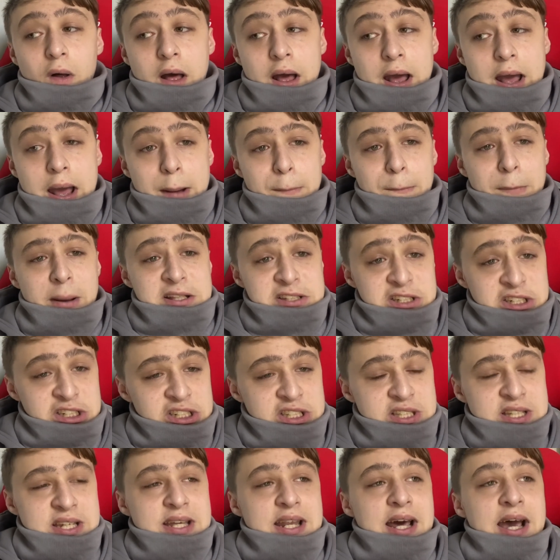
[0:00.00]

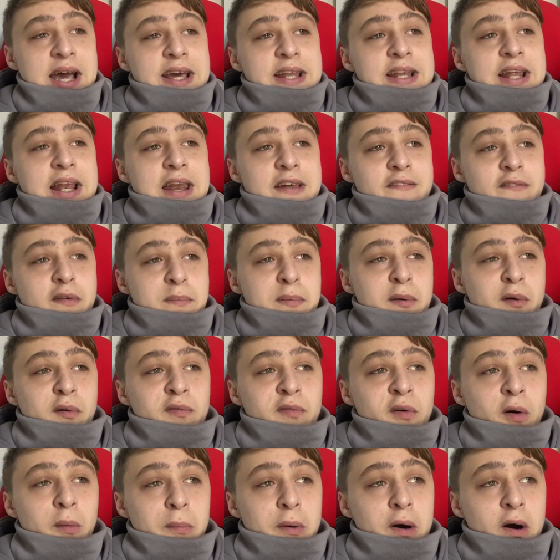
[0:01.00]
Manchester United and Liverpool
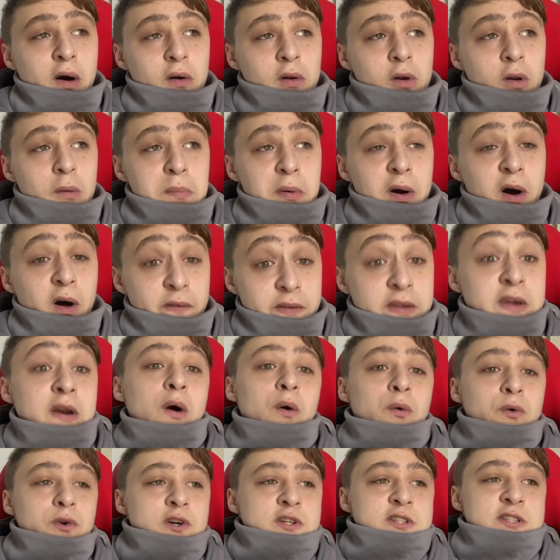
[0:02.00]
Football Club, or the
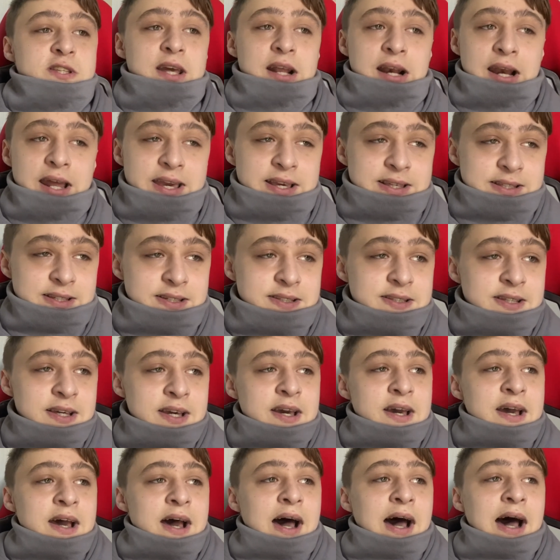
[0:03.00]
owners, the Glazers,
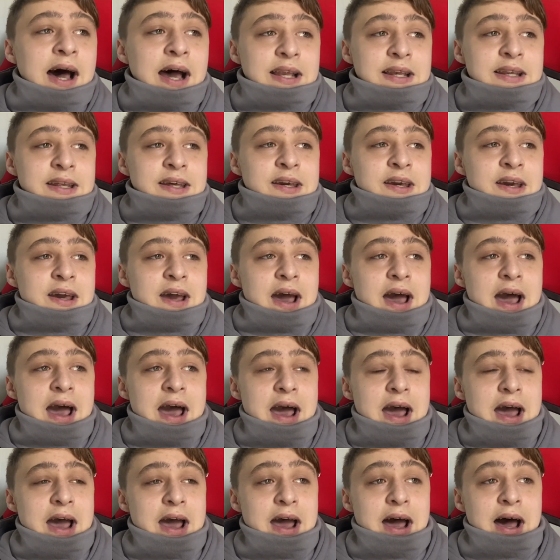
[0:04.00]
had
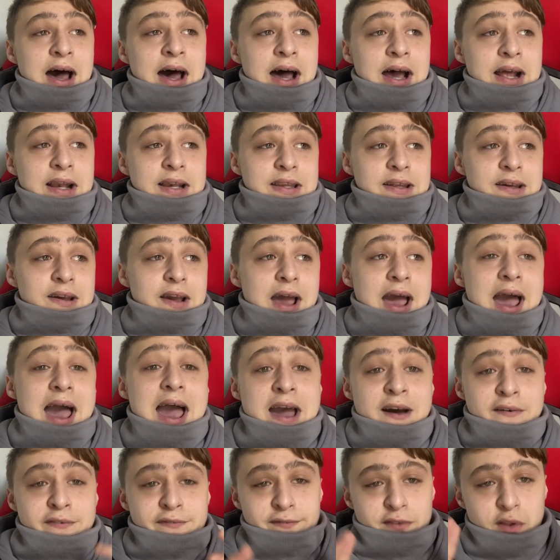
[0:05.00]

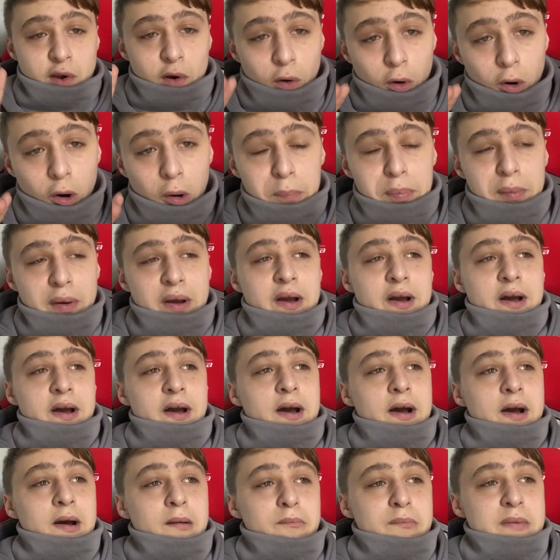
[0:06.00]
effed up
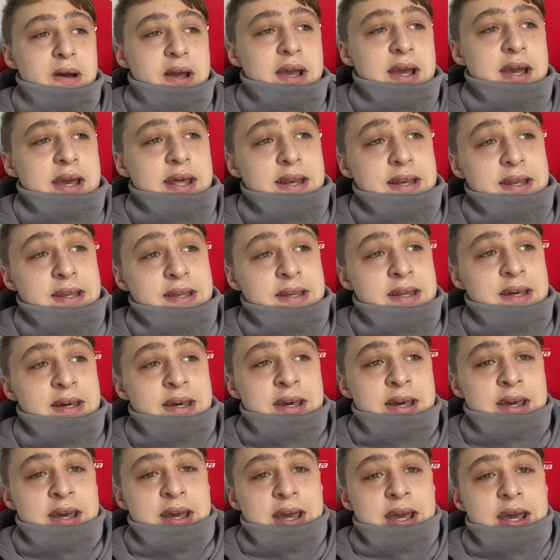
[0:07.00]
in
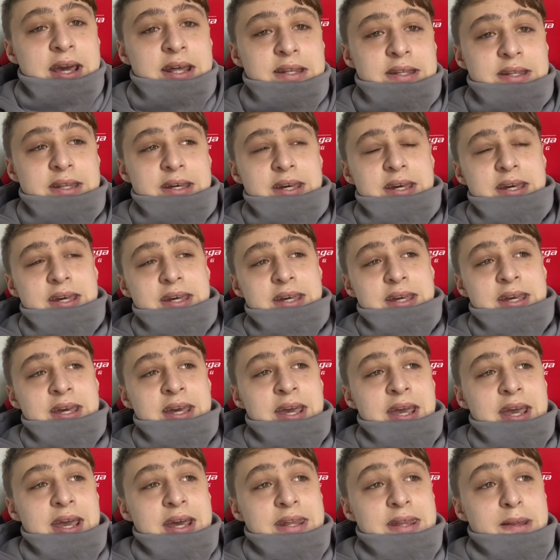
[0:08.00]
the
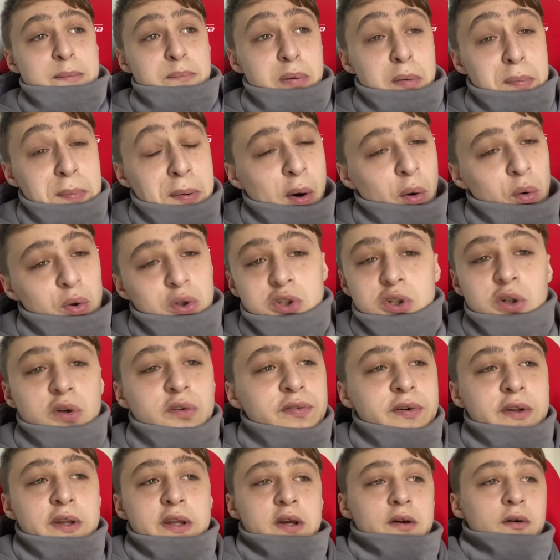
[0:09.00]
proposal
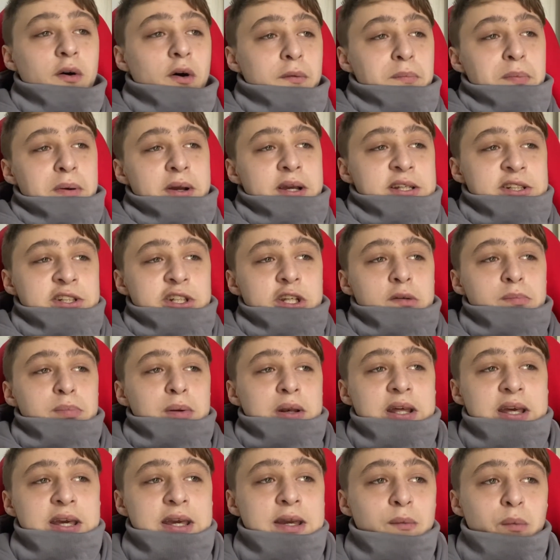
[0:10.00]
for the European Super
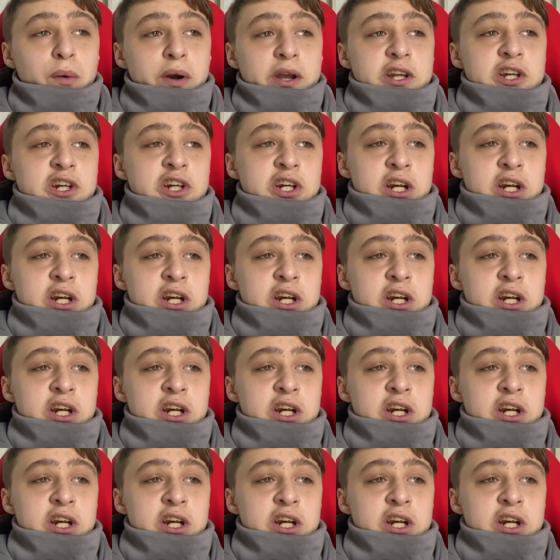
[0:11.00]
League, which